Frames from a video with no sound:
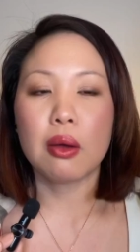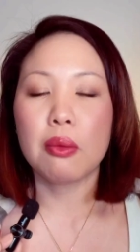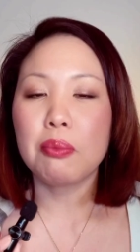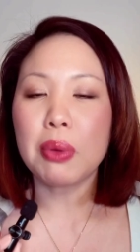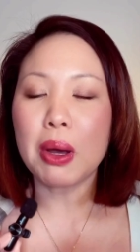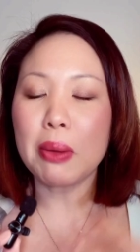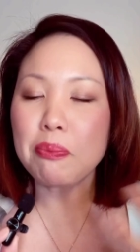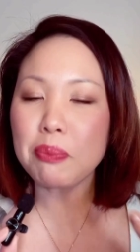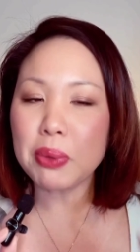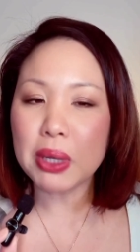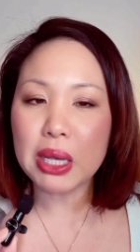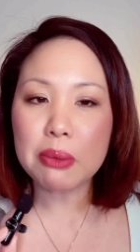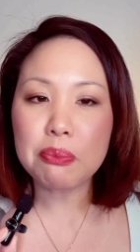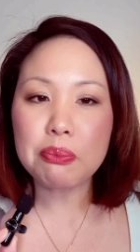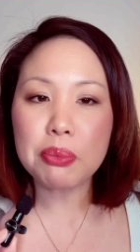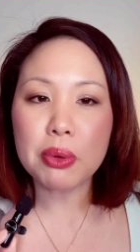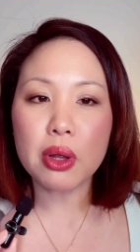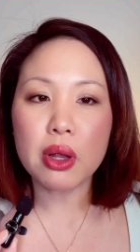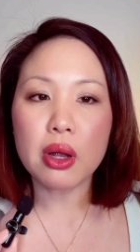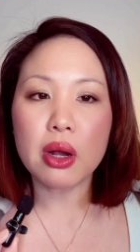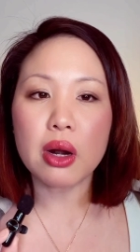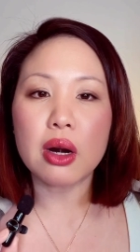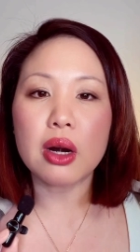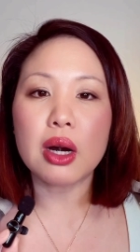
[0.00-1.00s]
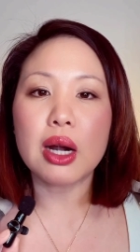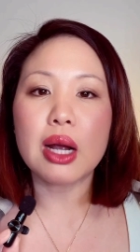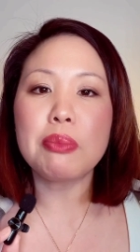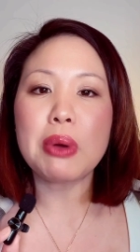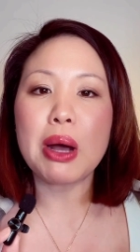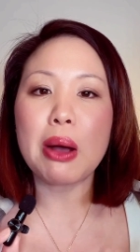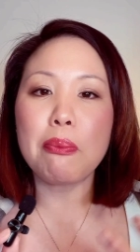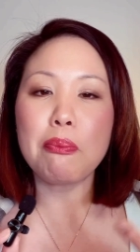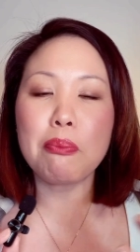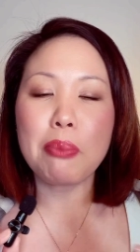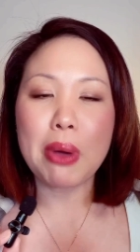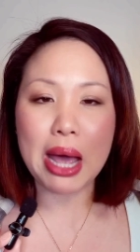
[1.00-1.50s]
But people are
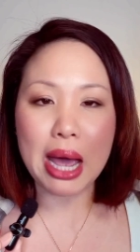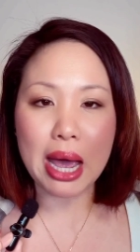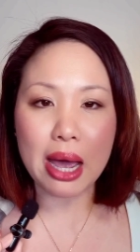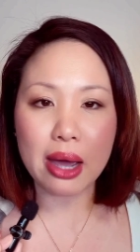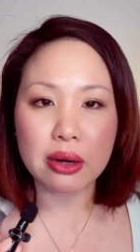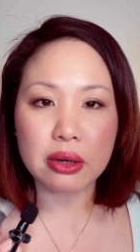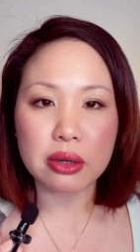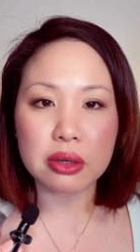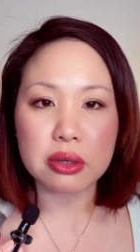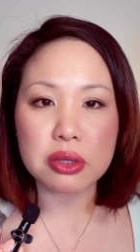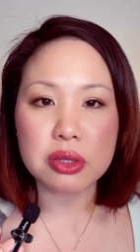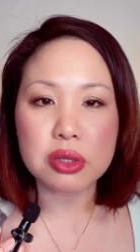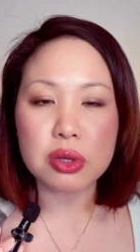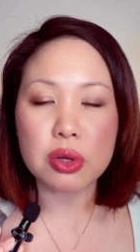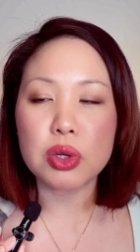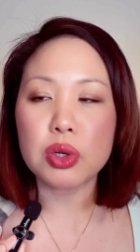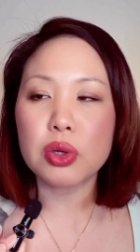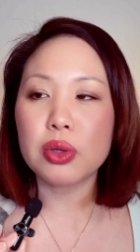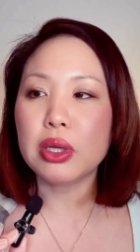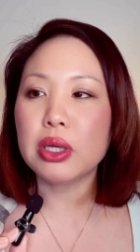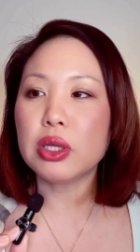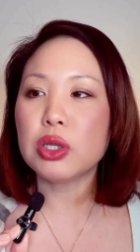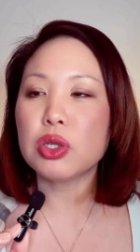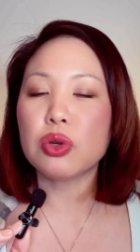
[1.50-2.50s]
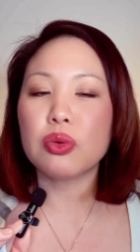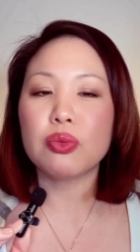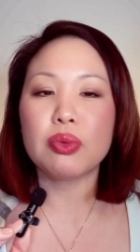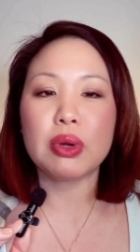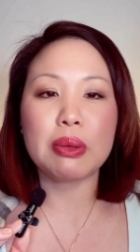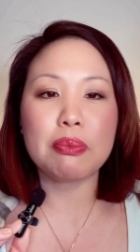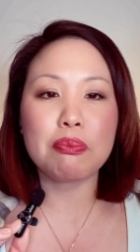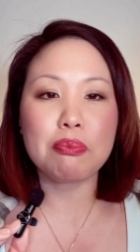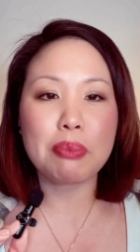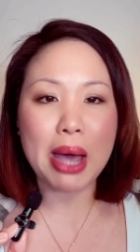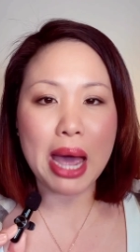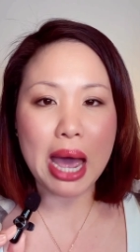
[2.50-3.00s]
about patterns, so you need to
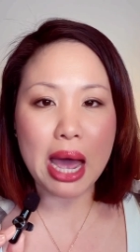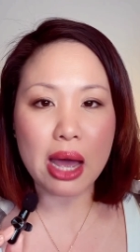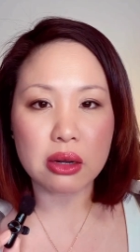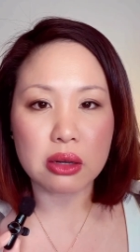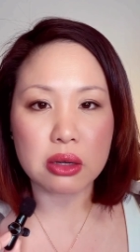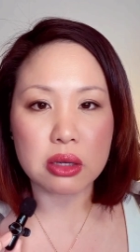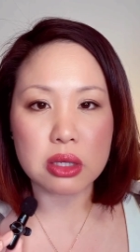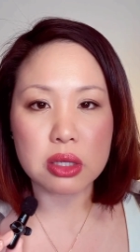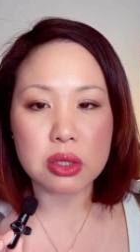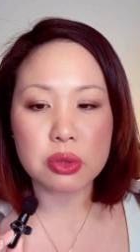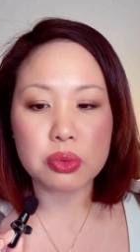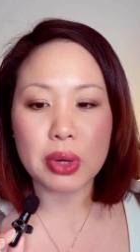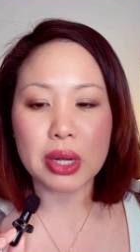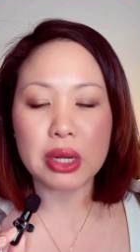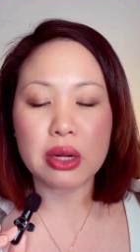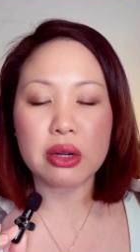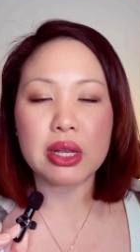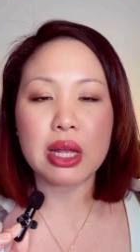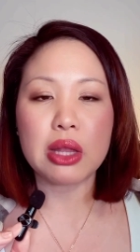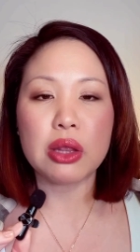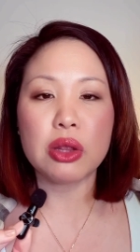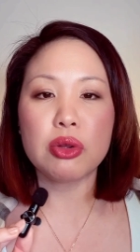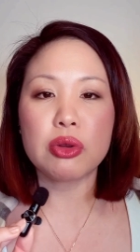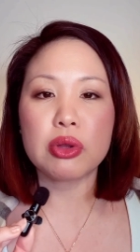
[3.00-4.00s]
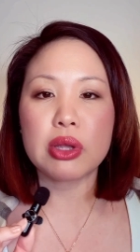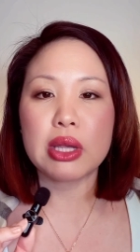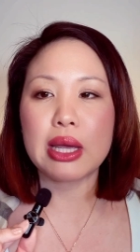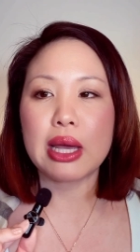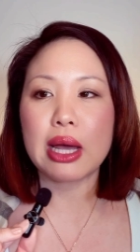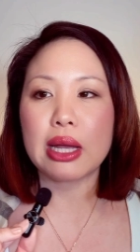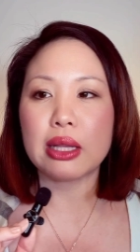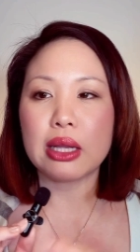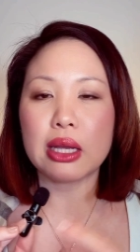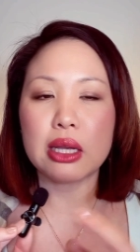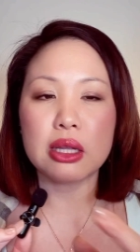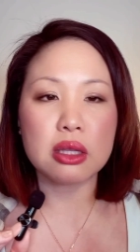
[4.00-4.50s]
read patterns rather than looking
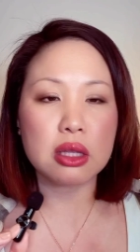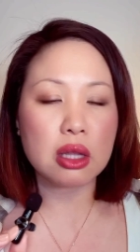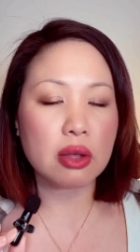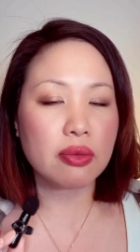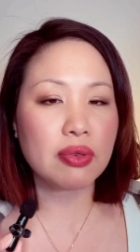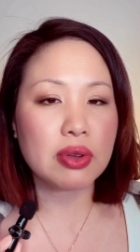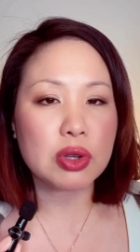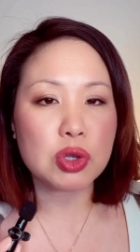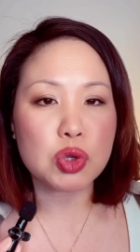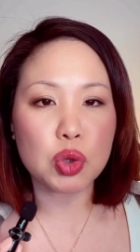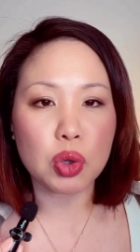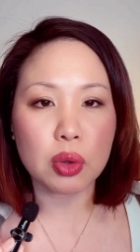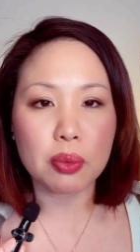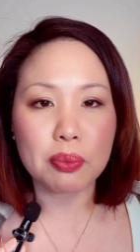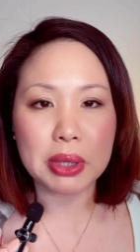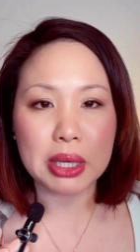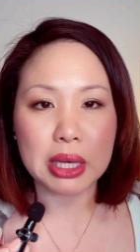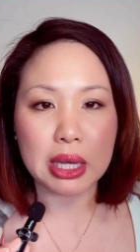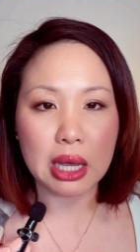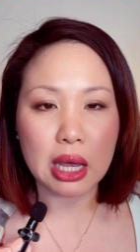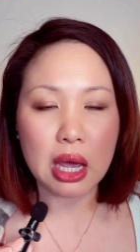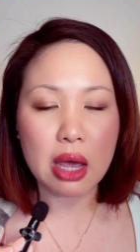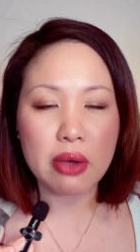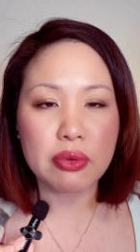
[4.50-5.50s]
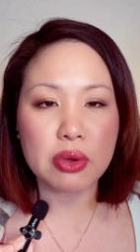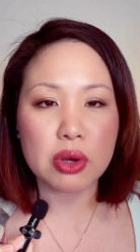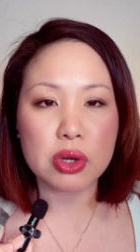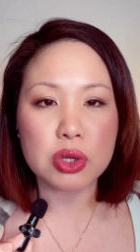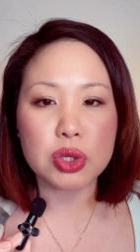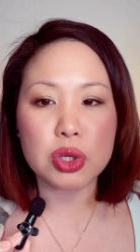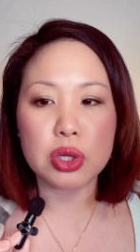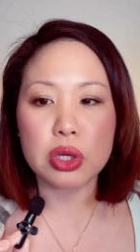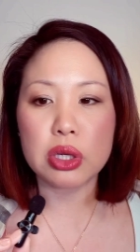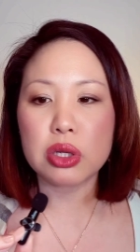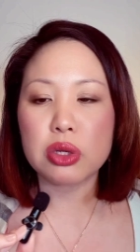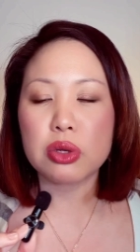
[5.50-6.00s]
at individual behaviors.
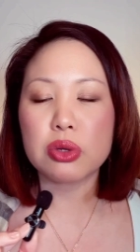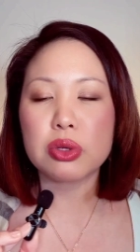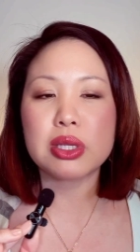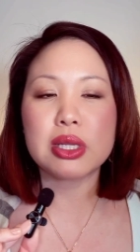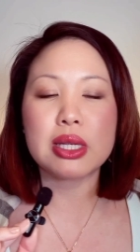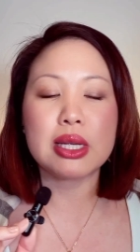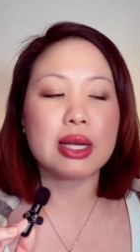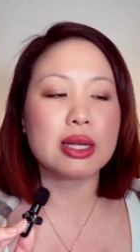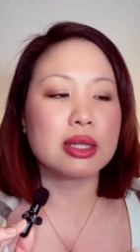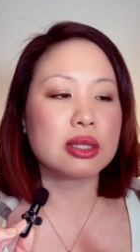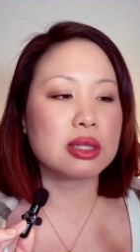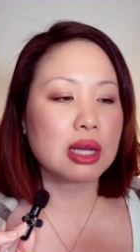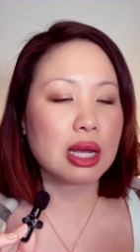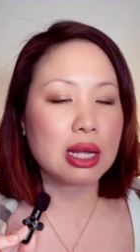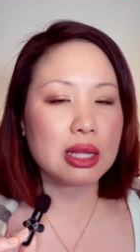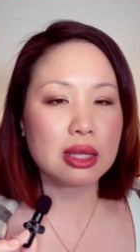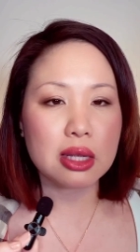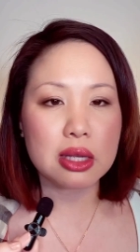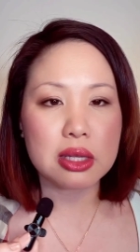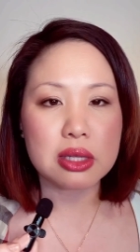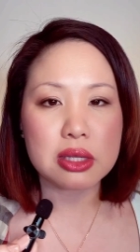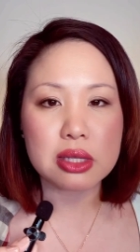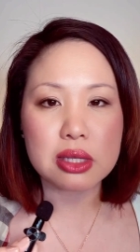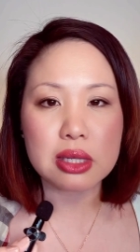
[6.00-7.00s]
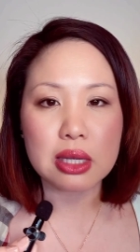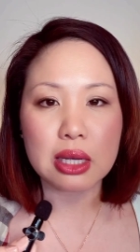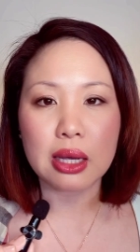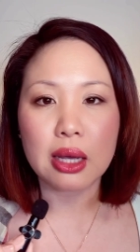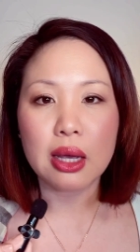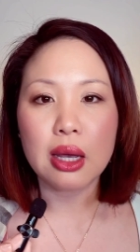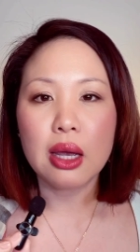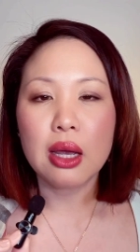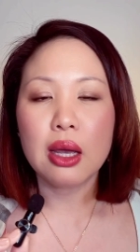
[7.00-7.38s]
You need to see a tendency.